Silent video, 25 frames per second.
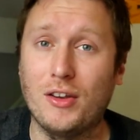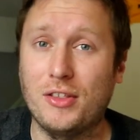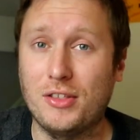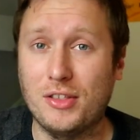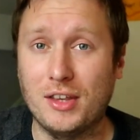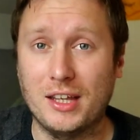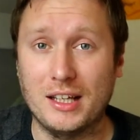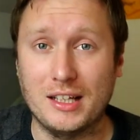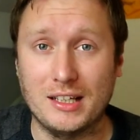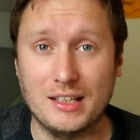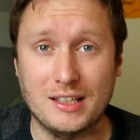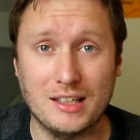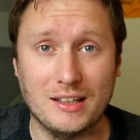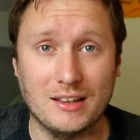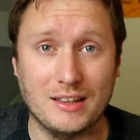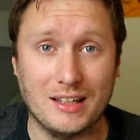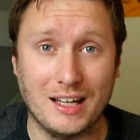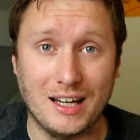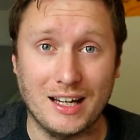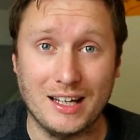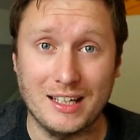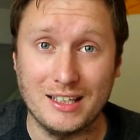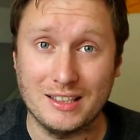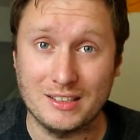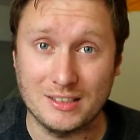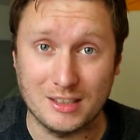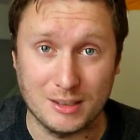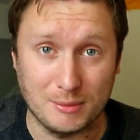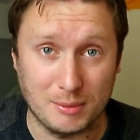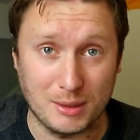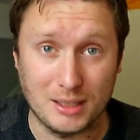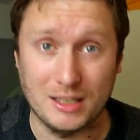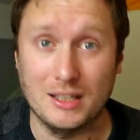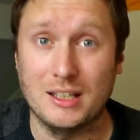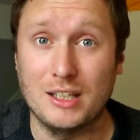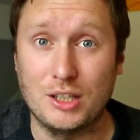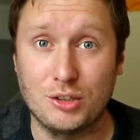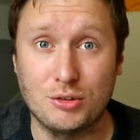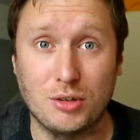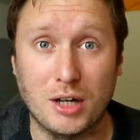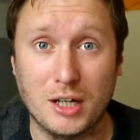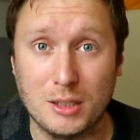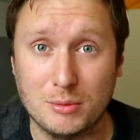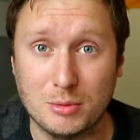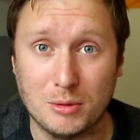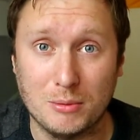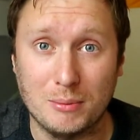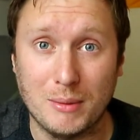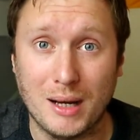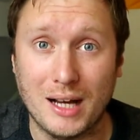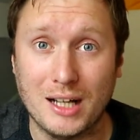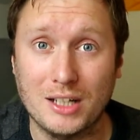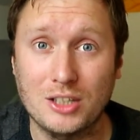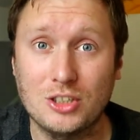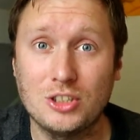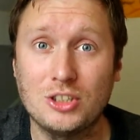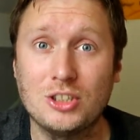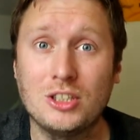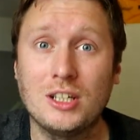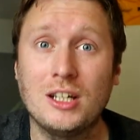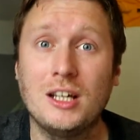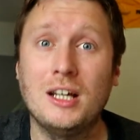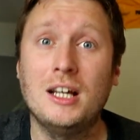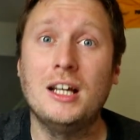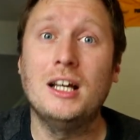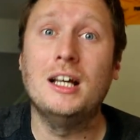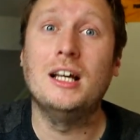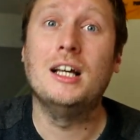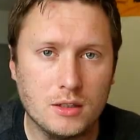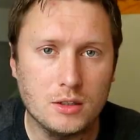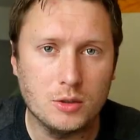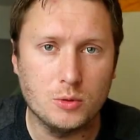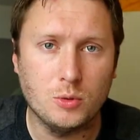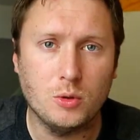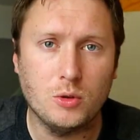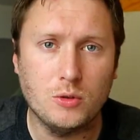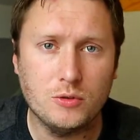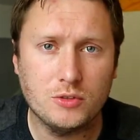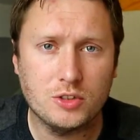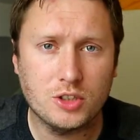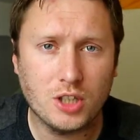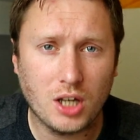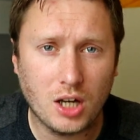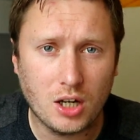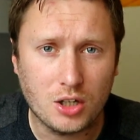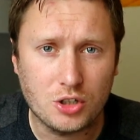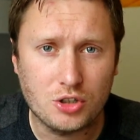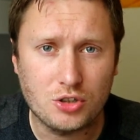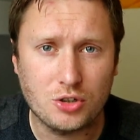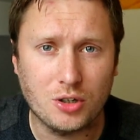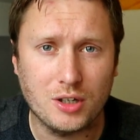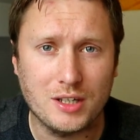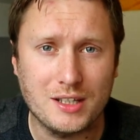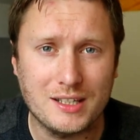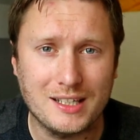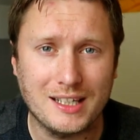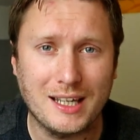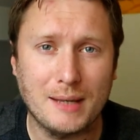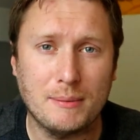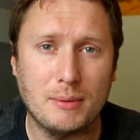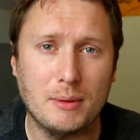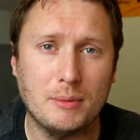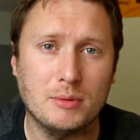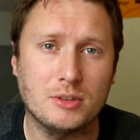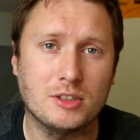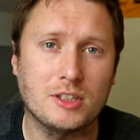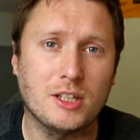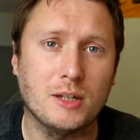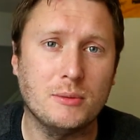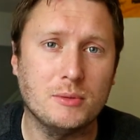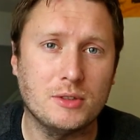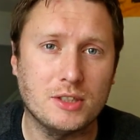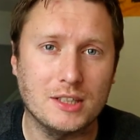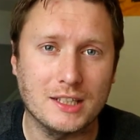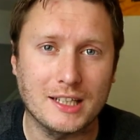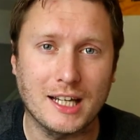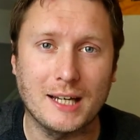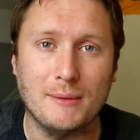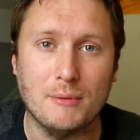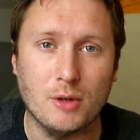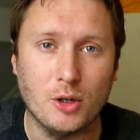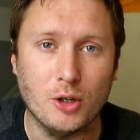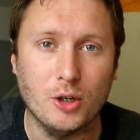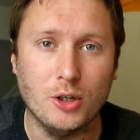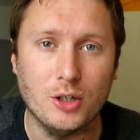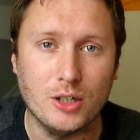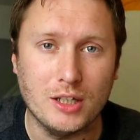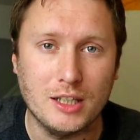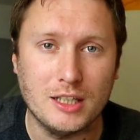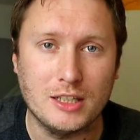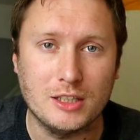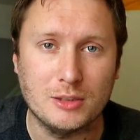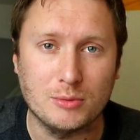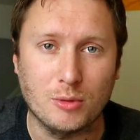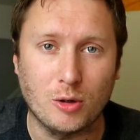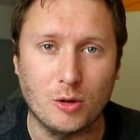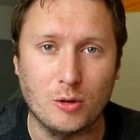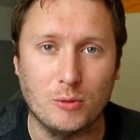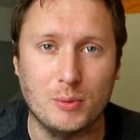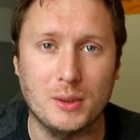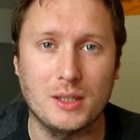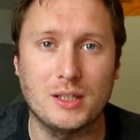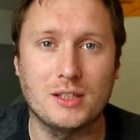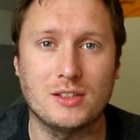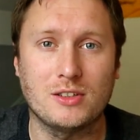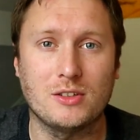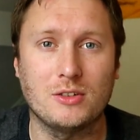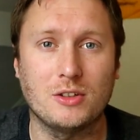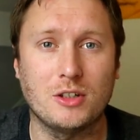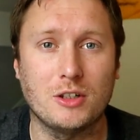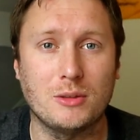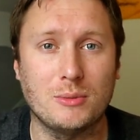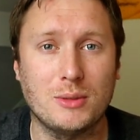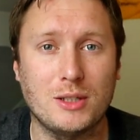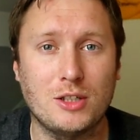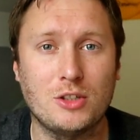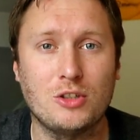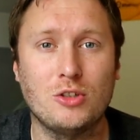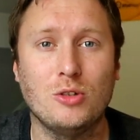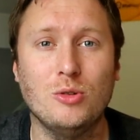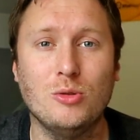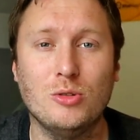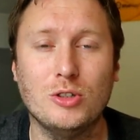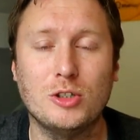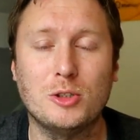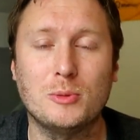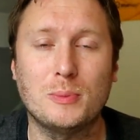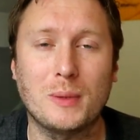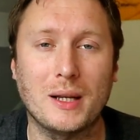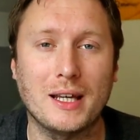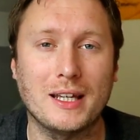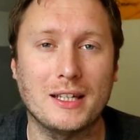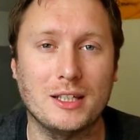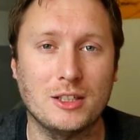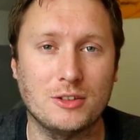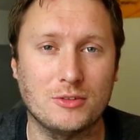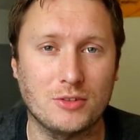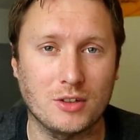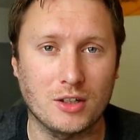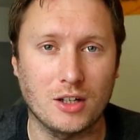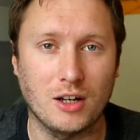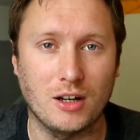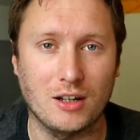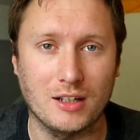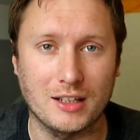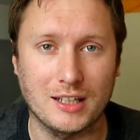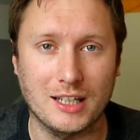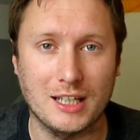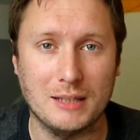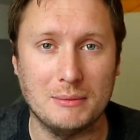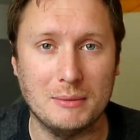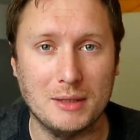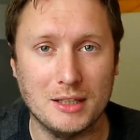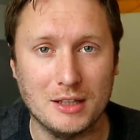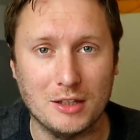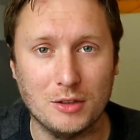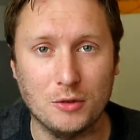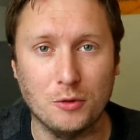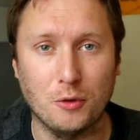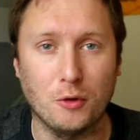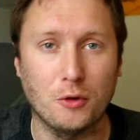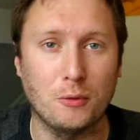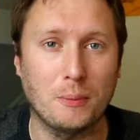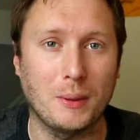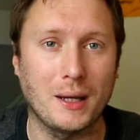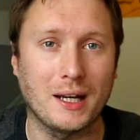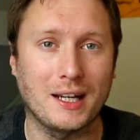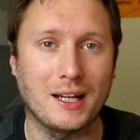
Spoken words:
And I think that it's going to be an incredible match. The Wolves are trying to get people to come to the game early tomorrow because there are going to be two displays for Carl Hakimi in the